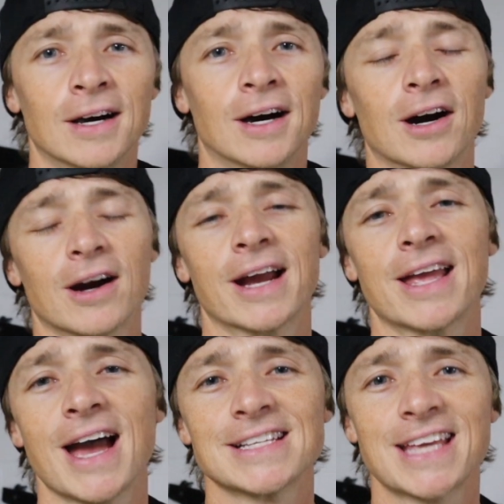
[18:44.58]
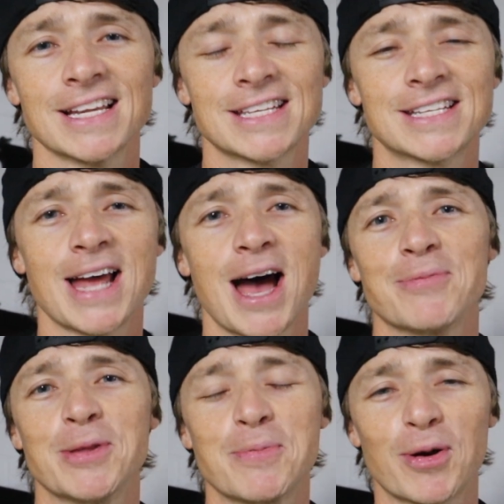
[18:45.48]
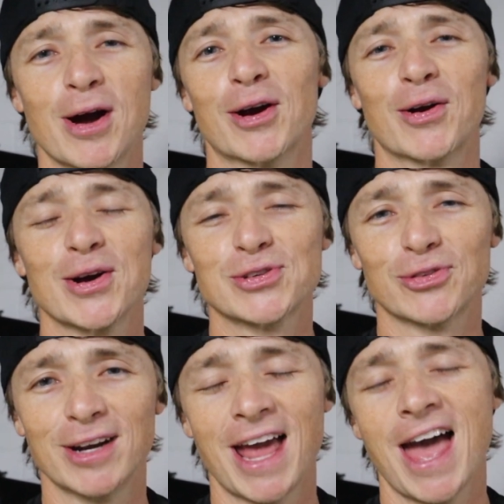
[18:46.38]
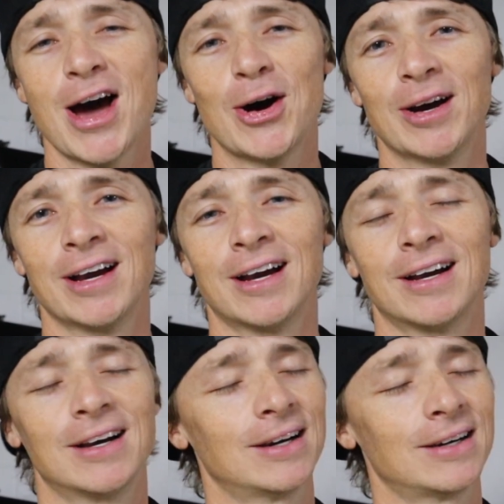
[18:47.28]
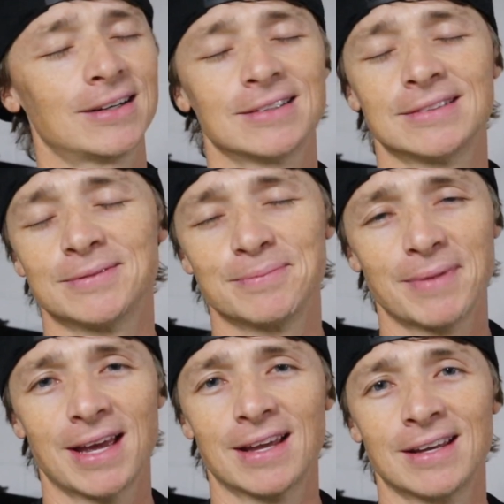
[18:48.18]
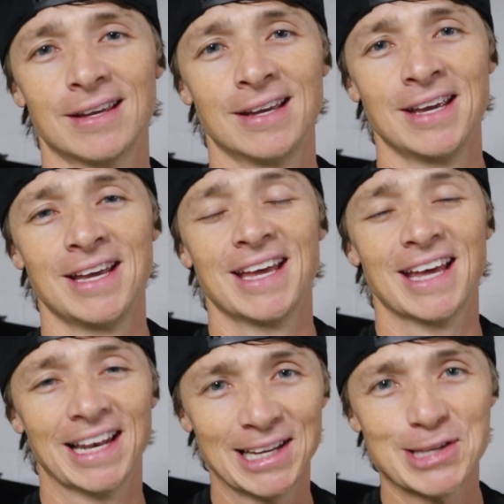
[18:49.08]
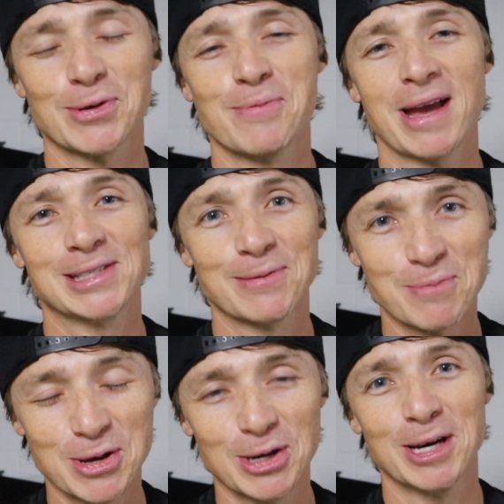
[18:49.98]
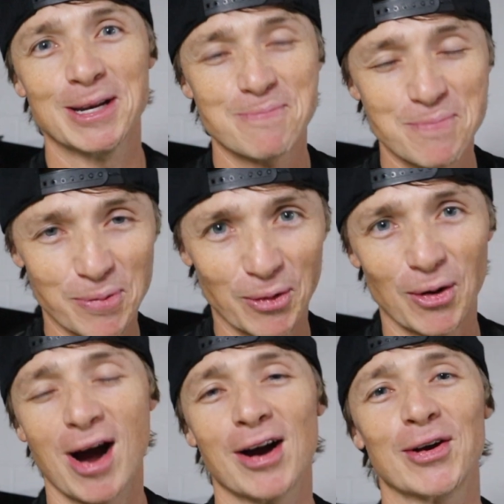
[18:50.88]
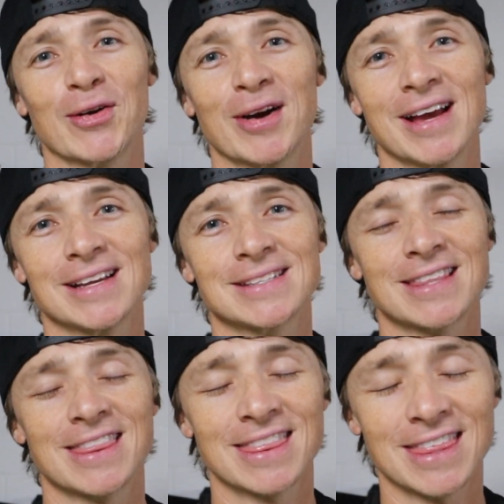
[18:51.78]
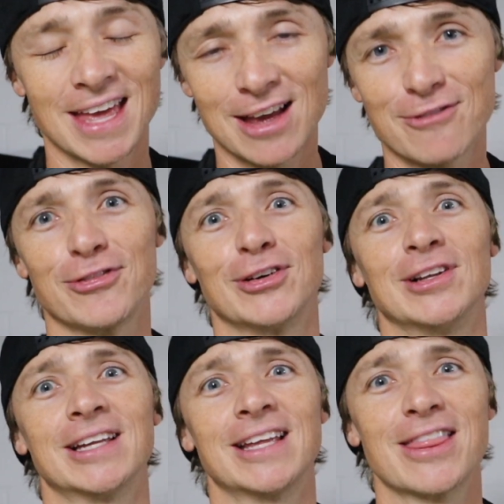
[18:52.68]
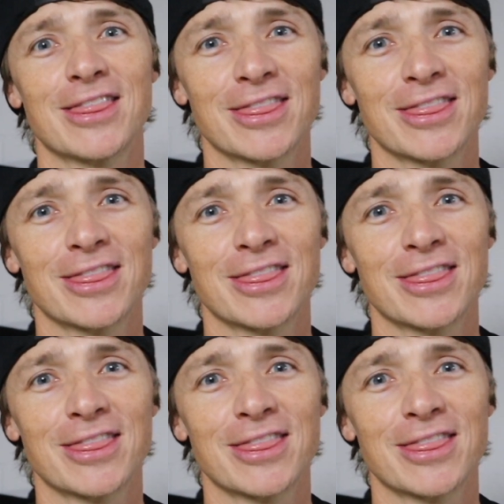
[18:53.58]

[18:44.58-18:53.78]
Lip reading: Alright guys, gotta stop the progress for now. Oh man, at least we made some good progress. Thankfully,